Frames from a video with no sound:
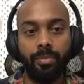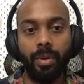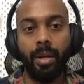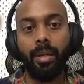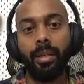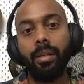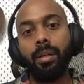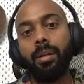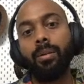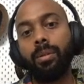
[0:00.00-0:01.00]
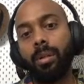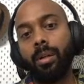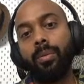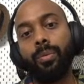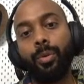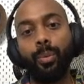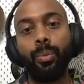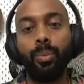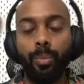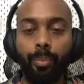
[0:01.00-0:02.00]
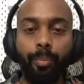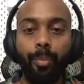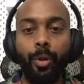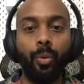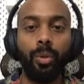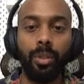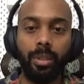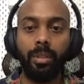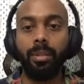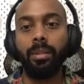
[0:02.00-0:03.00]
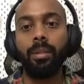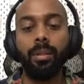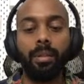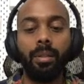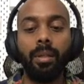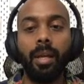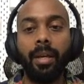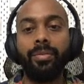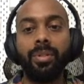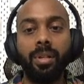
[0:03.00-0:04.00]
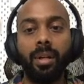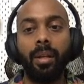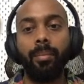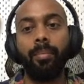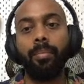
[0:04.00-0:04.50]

find out how to mute live stream